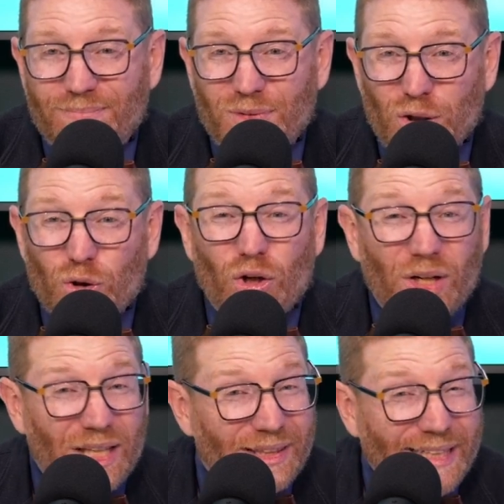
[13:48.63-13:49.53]
You're going to
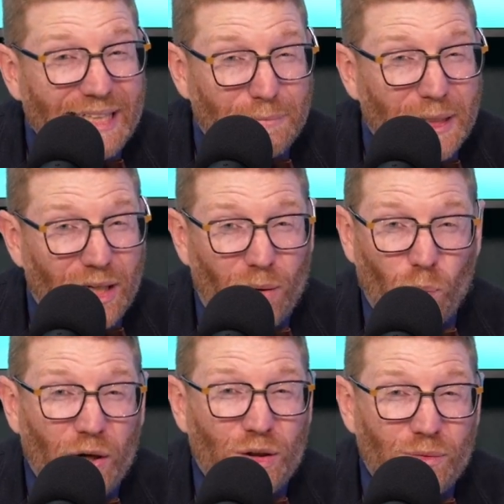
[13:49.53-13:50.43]
lead me on
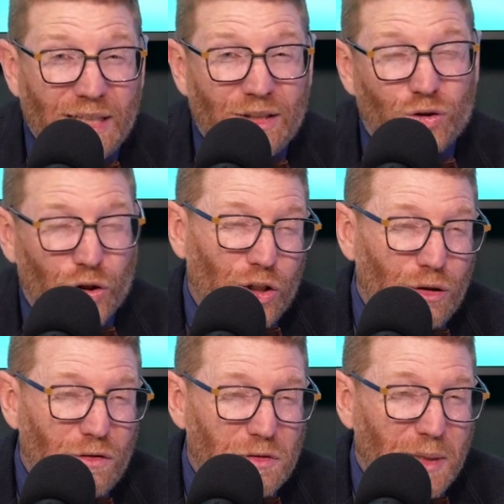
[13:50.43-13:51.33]
what you need, and you're going to
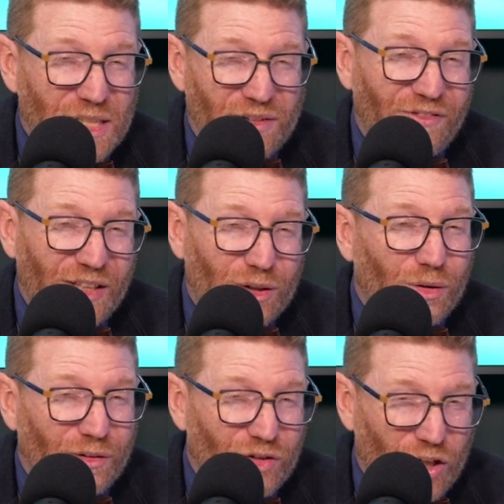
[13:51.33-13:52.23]
use me as a vehicle
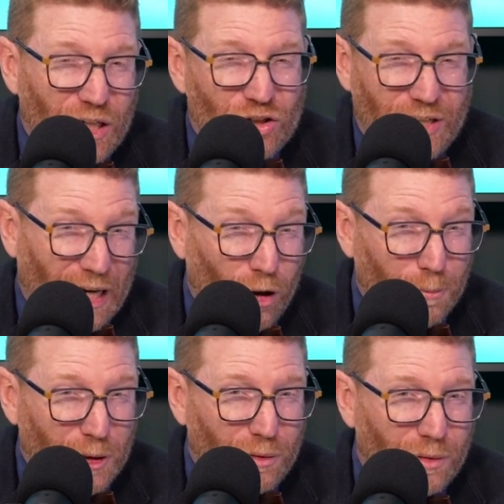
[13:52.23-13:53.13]
of change to help
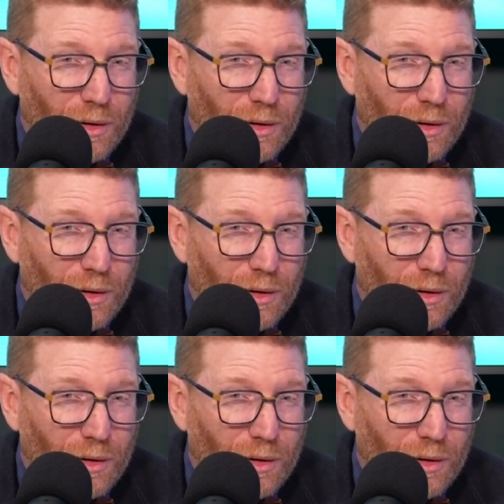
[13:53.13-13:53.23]
you.